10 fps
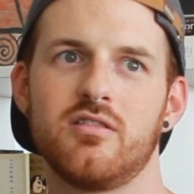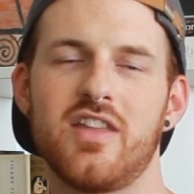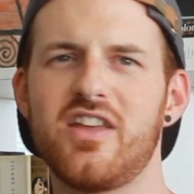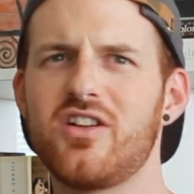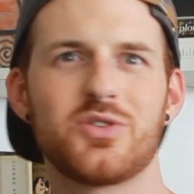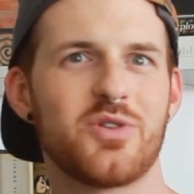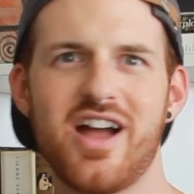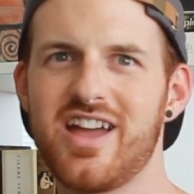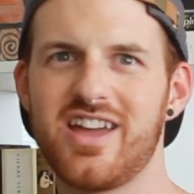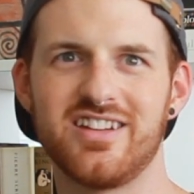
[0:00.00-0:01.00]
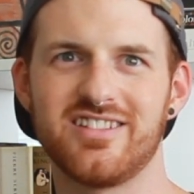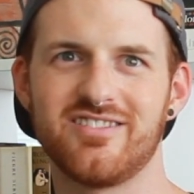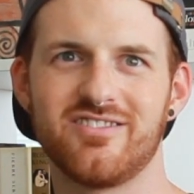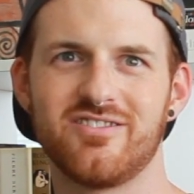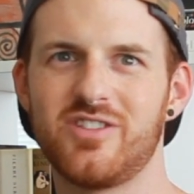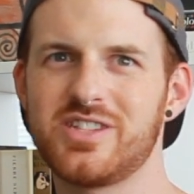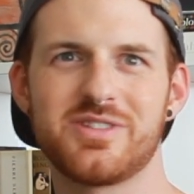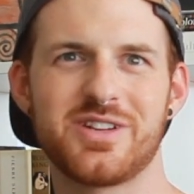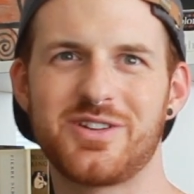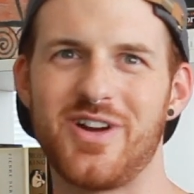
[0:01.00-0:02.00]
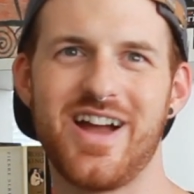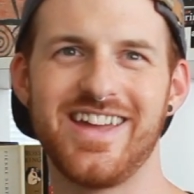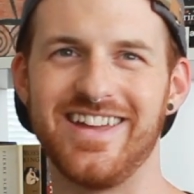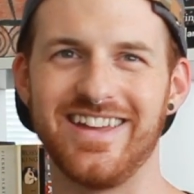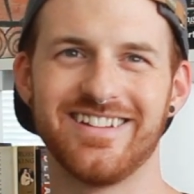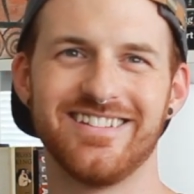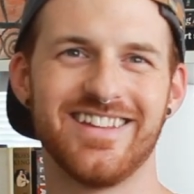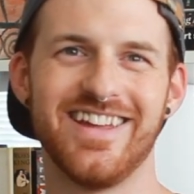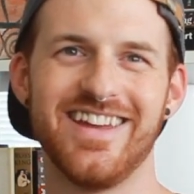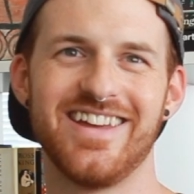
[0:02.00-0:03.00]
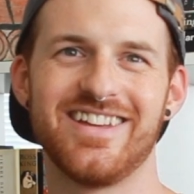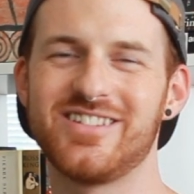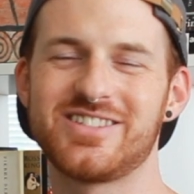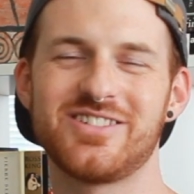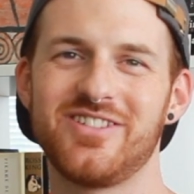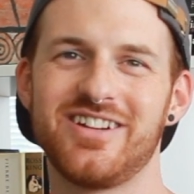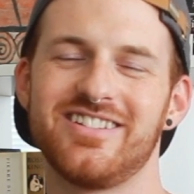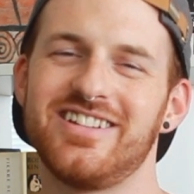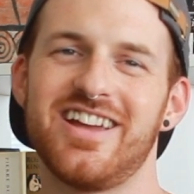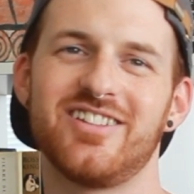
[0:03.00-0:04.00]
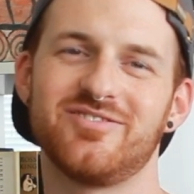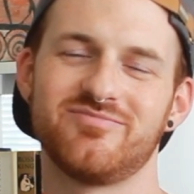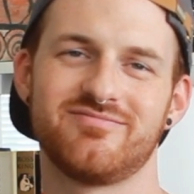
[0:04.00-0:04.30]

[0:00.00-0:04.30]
and they all cried. What's with the crying? It was so weird. Yeah.